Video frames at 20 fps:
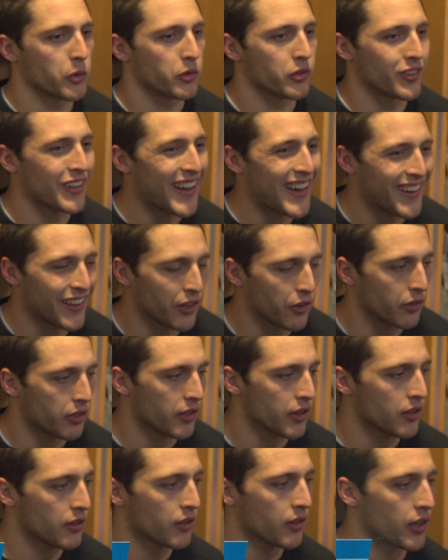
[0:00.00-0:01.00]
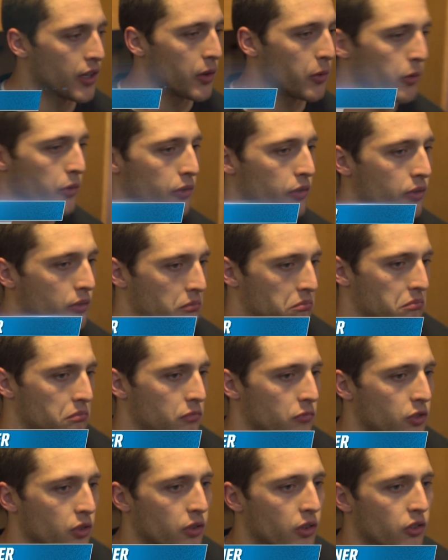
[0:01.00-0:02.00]
I was not healthy, I was
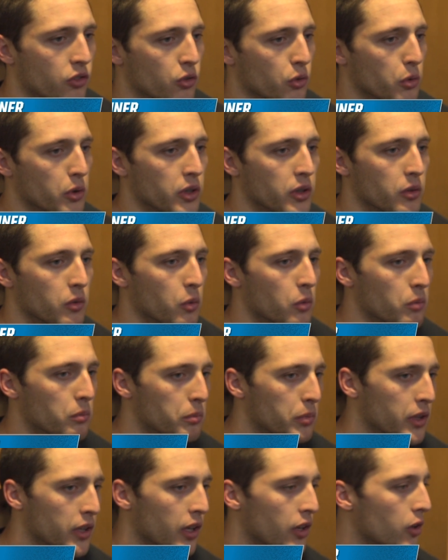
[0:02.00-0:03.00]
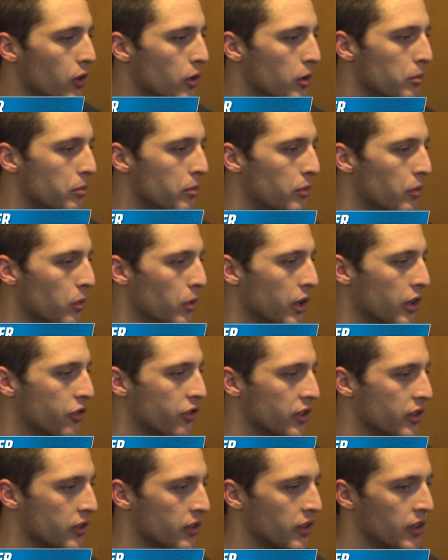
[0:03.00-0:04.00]
enjoying being at home
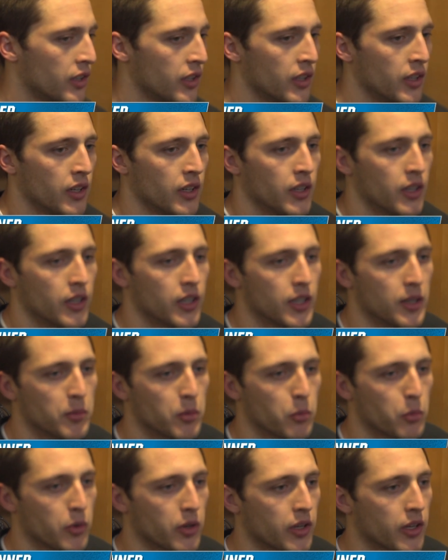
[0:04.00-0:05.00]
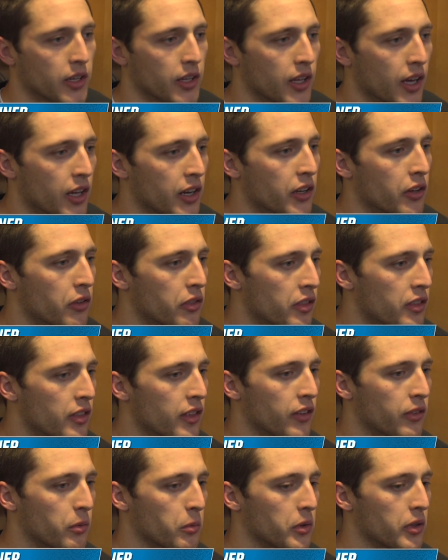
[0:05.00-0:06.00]
watching. But when I got healthy,
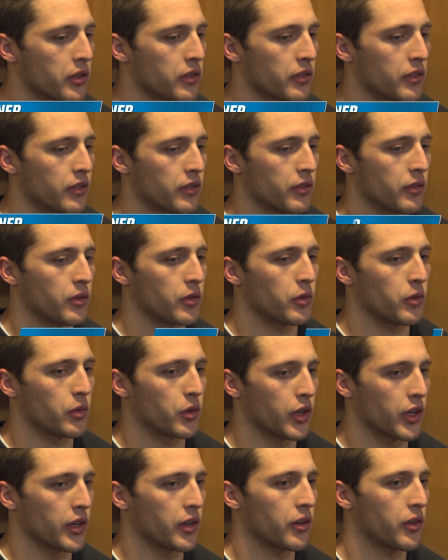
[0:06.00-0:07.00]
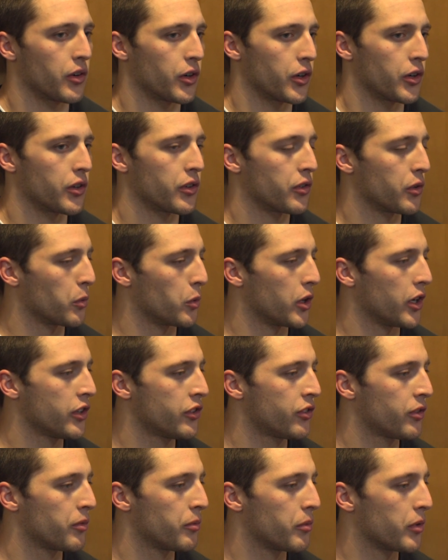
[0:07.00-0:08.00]
that's when it got harder to
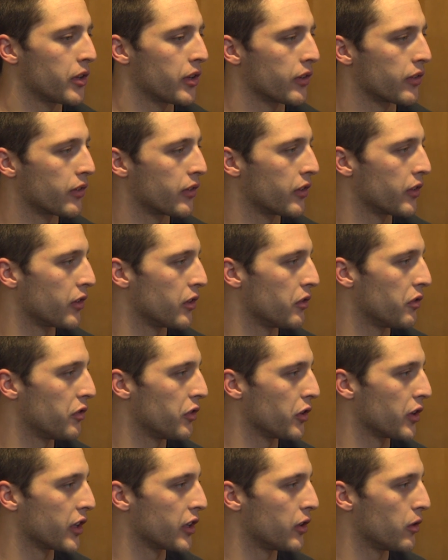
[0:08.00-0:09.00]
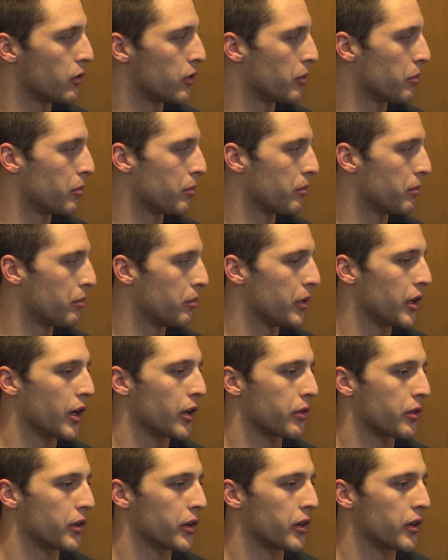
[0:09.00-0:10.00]
watch because then you feel like you can be
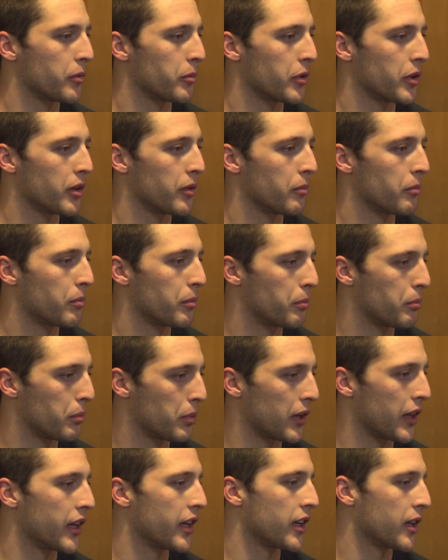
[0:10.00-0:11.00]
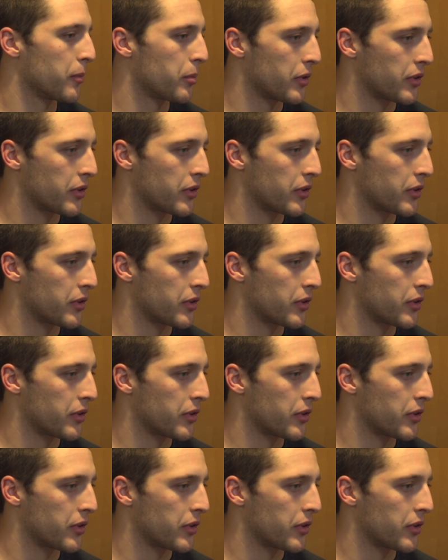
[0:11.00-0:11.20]
out there and be playing and